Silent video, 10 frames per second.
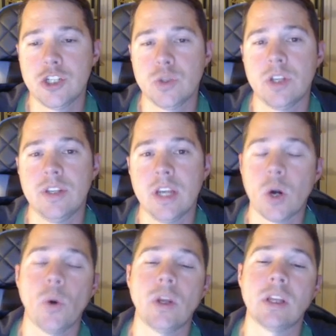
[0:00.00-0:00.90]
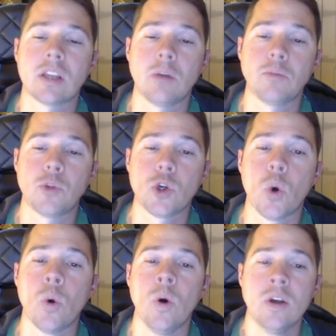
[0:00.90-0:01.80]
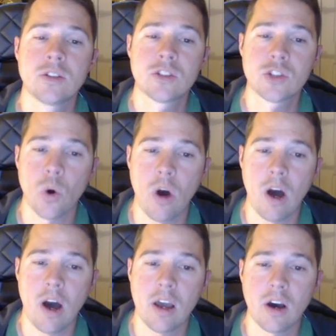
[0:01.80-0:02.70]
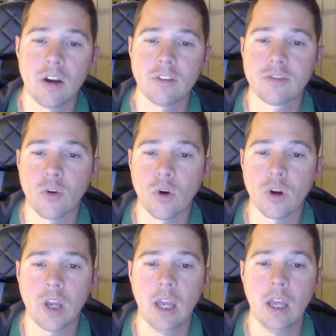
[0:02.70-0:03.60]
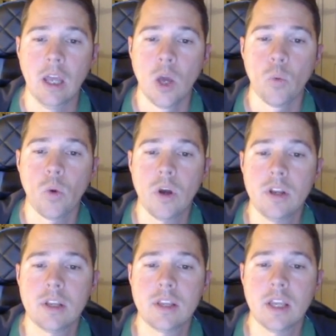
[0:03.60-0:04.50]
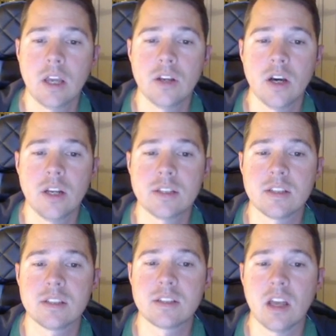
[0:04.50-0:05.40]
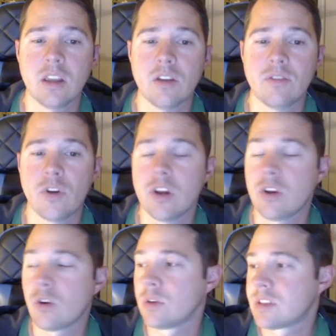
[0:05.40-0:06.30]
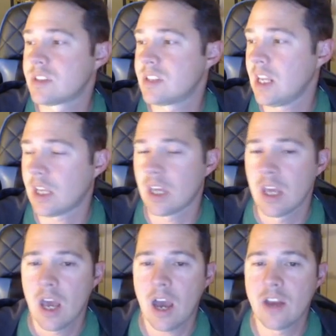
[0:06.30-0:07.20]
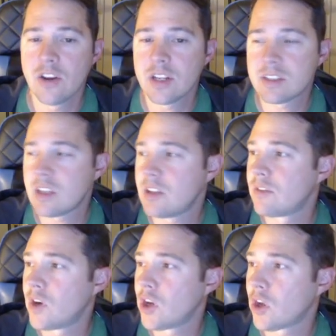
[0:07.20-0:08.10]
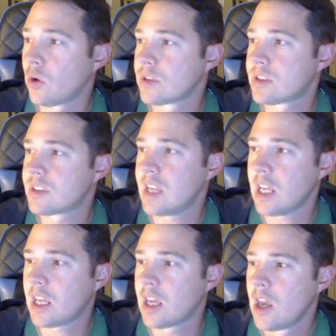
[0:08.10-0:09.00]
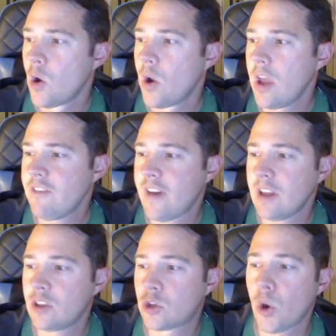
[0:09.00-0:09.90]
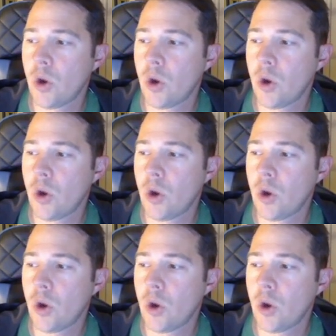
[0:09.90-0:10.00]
the decoding time to go so high on 4K. One other thing I noticed is like the vertical sync. I noticed that the vertical sync, if I turn